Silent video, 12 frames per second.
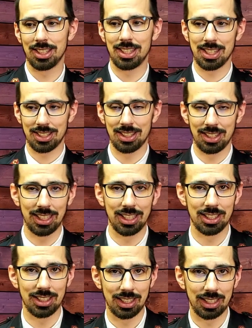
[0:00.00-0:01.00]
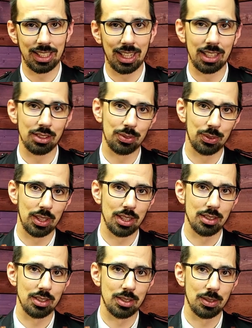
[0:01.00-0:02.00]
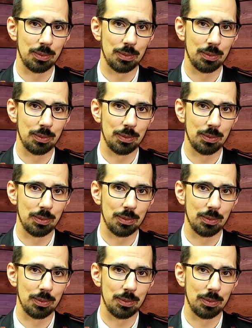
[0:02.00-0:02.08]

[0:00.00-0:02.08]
destination that he has for us.